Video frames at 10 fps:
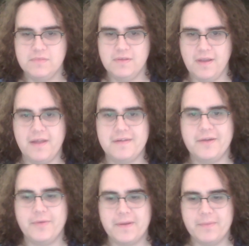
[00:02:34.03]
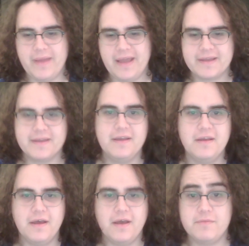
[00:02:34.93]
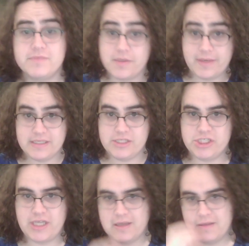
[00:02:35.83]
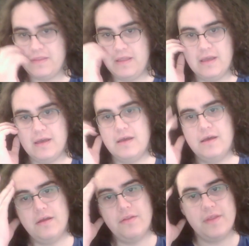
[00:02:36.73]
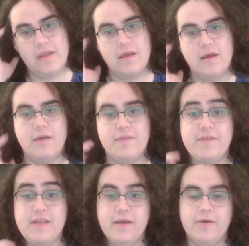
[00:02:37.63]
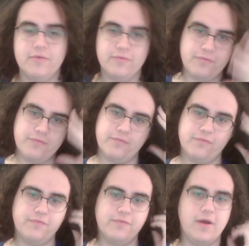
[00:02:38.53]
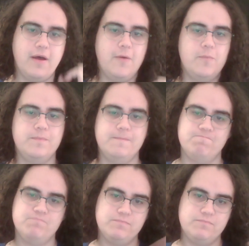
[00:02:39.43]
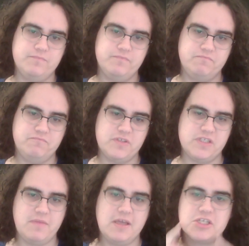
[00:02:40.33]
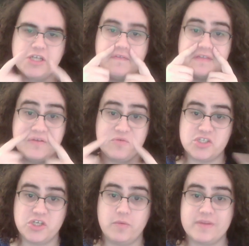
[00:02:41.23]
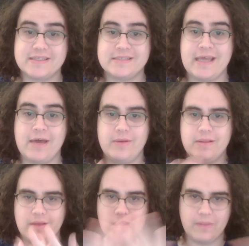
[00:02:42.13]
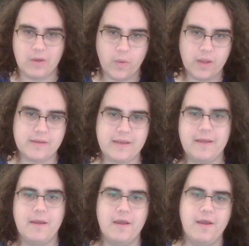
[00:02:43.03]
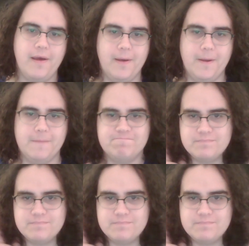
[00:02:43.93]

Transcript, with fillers: All right, welcome back. Um, so I did check the uh, the uh, the video, um, just to make sure everything was good with the sound and the, the quality. Um,